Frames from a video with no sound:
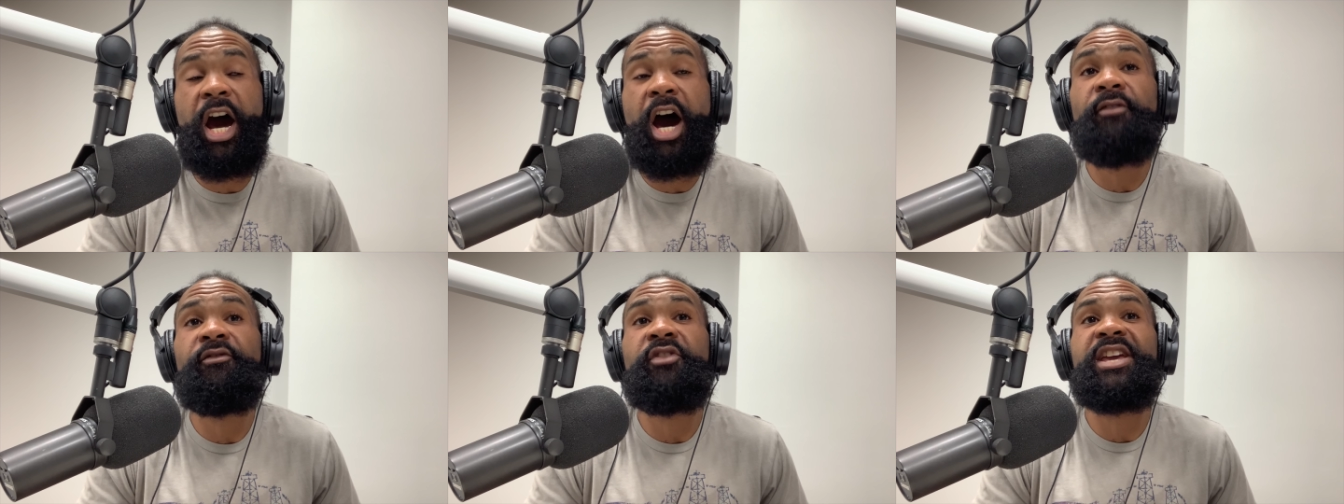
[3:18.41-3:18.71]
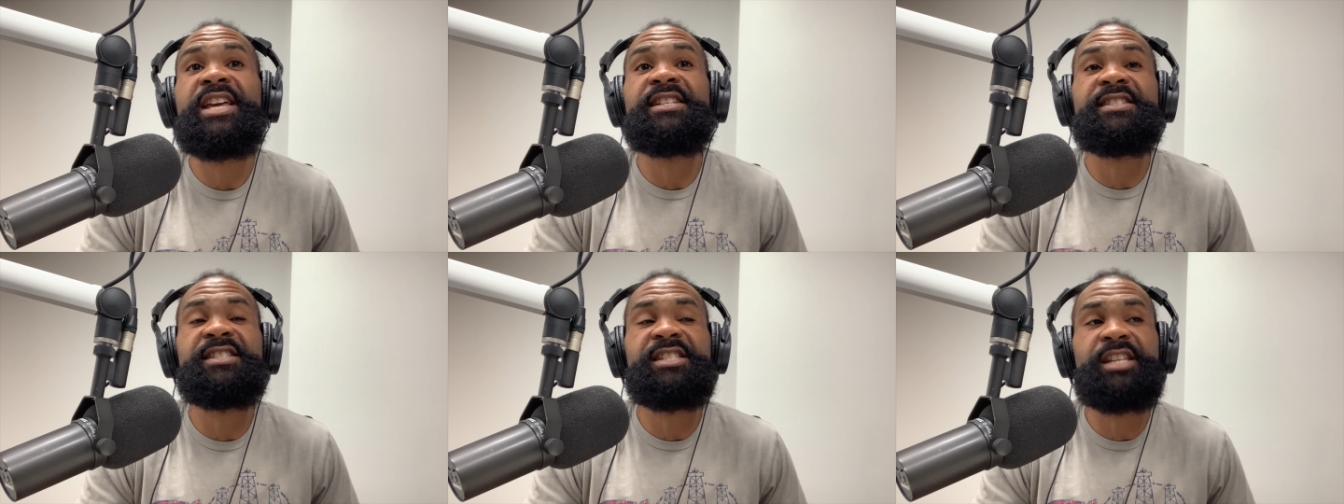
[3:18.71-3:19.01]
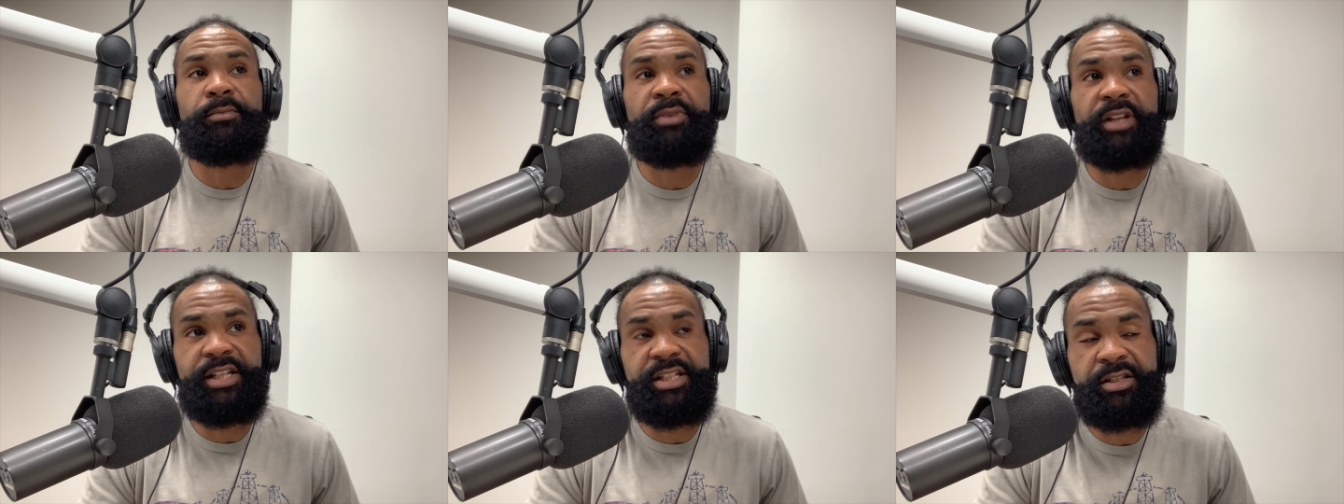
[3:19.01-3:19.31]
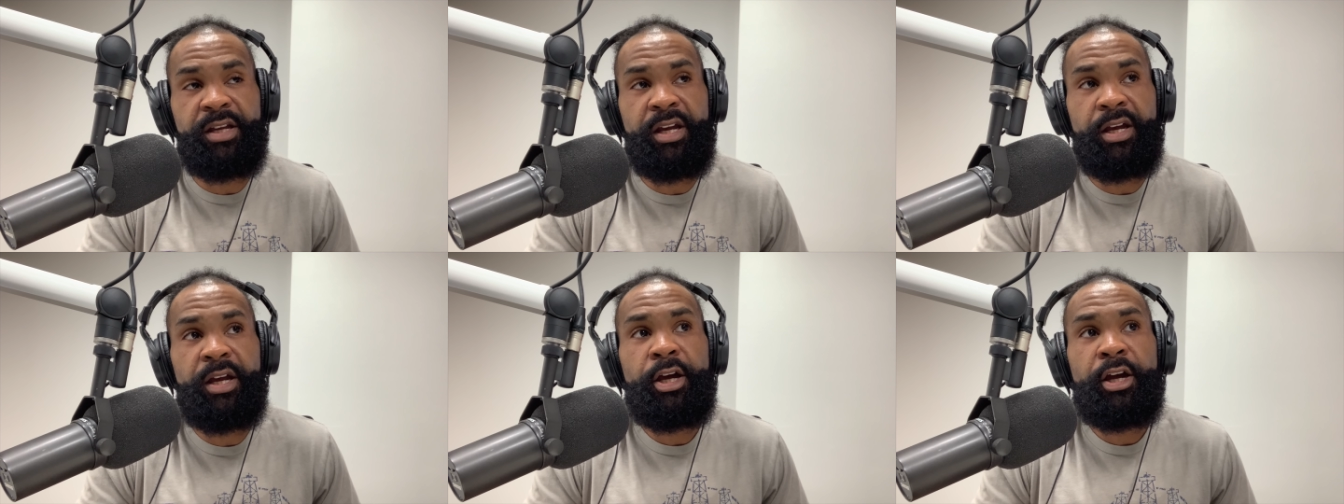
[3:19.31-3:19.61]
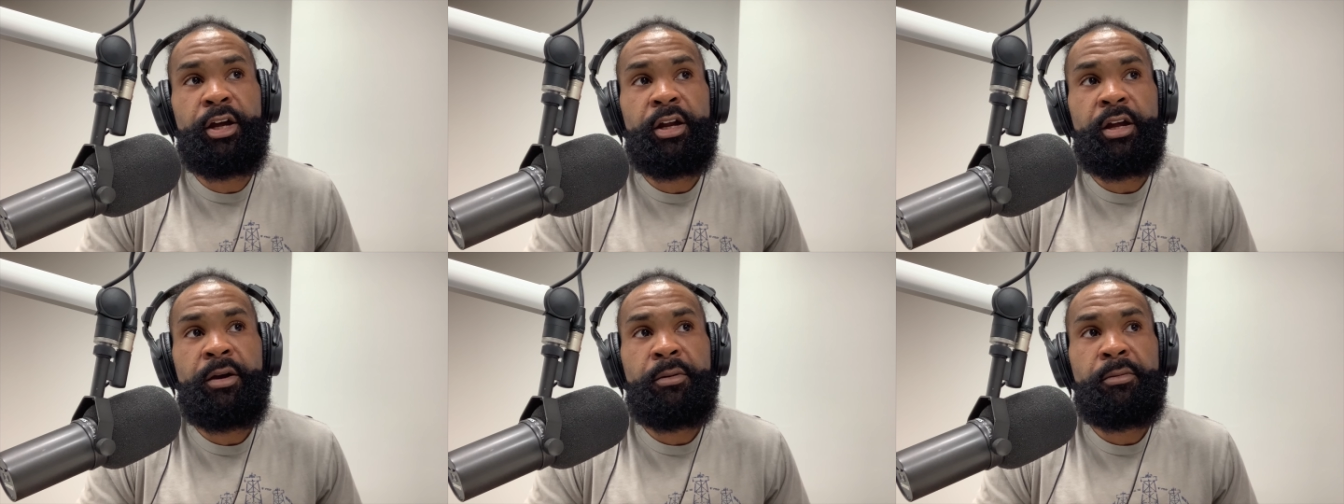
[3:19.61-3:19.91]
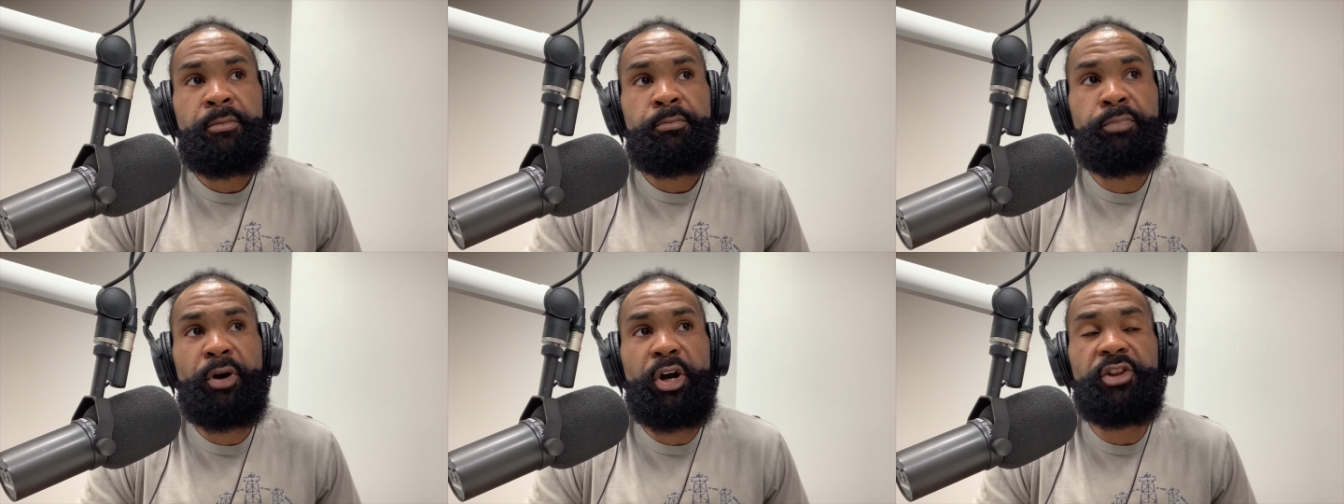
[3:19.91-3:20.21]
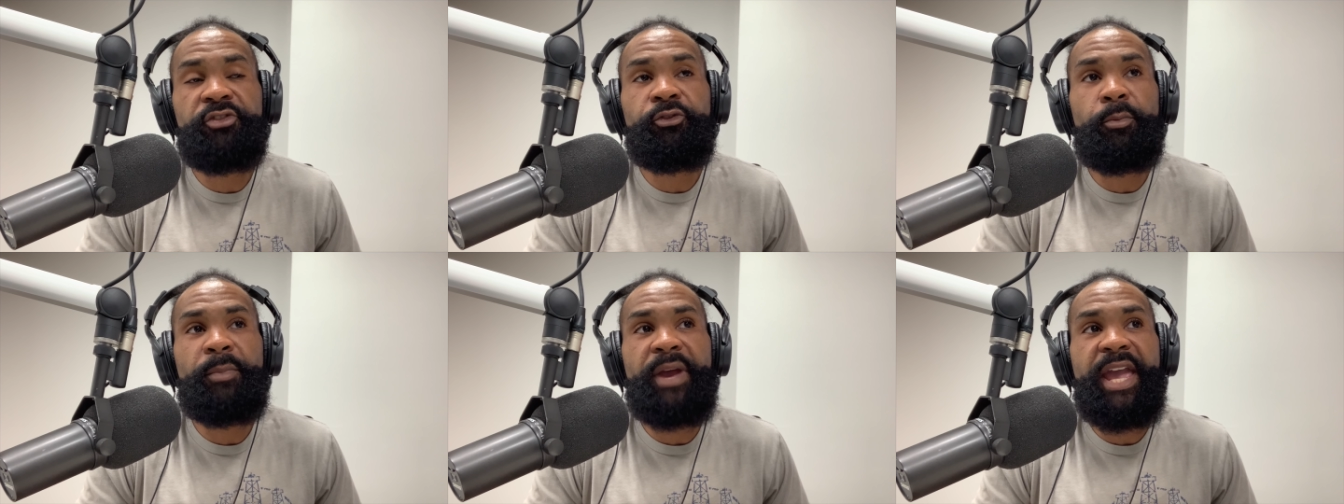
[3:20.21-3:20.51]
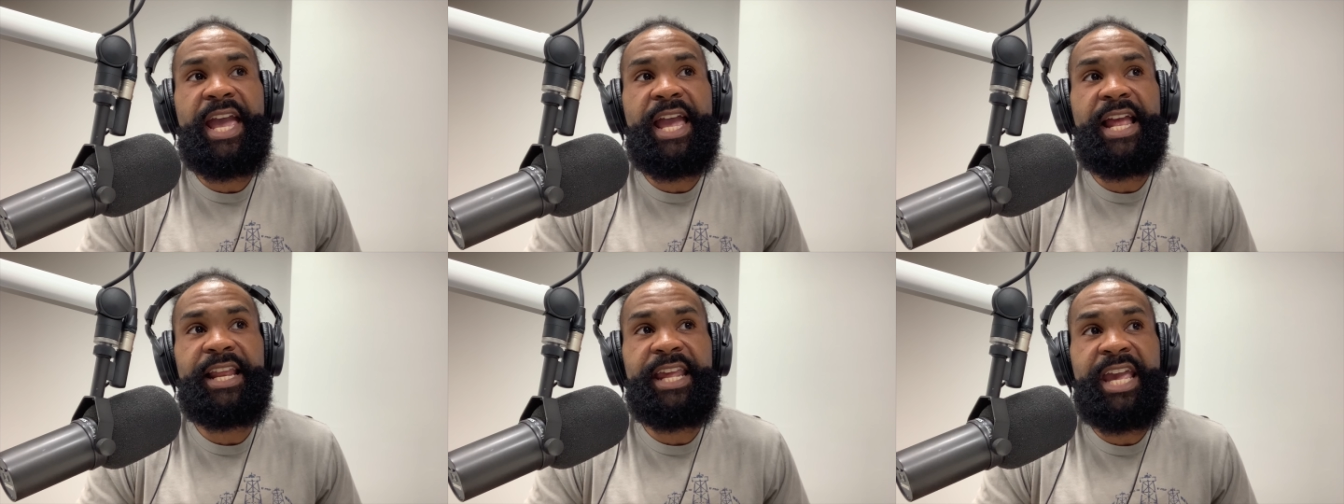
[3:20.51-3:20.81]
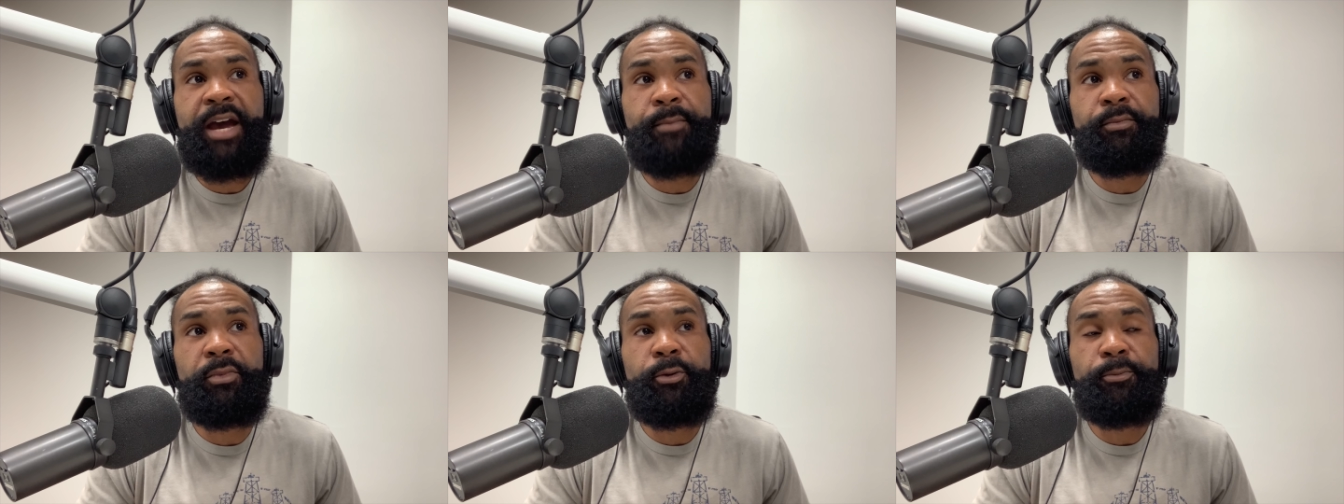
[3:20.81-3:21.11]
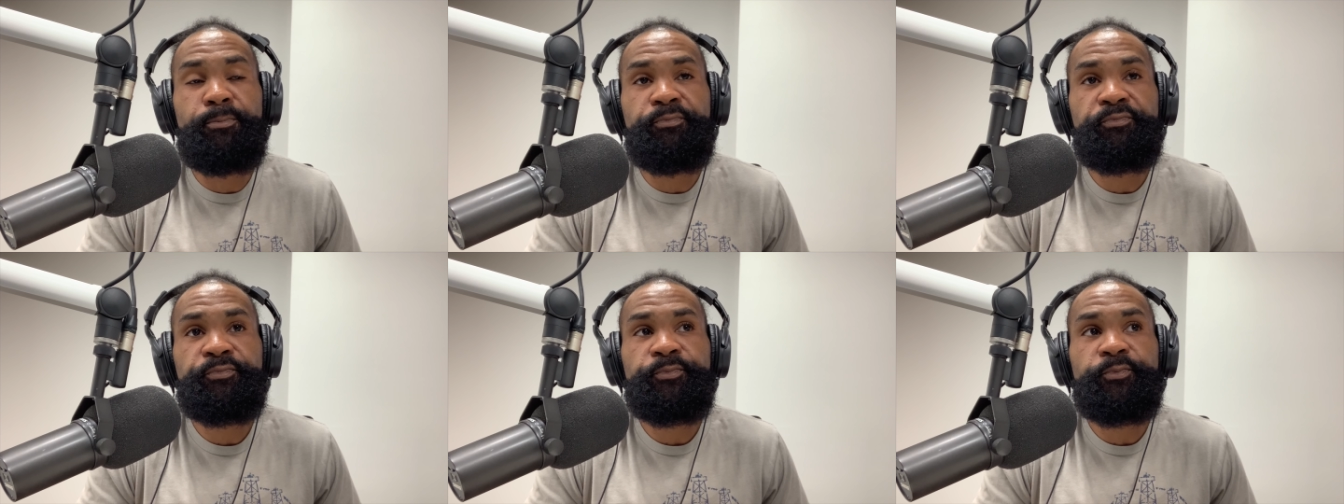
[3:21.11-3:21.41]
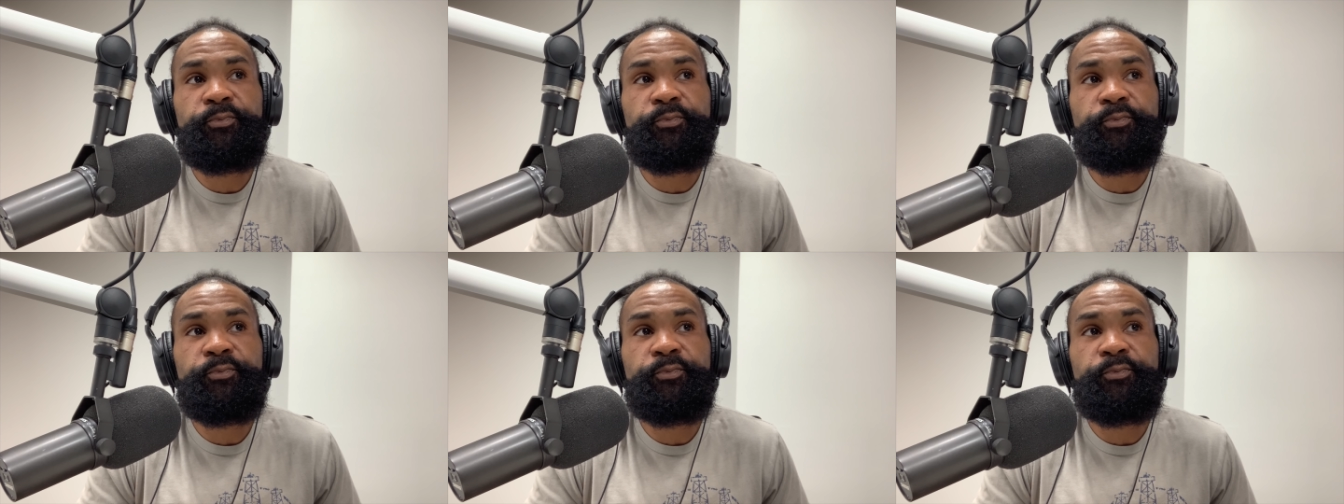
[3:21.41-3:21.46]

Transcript: of his siblings, birth from Ann Campbell.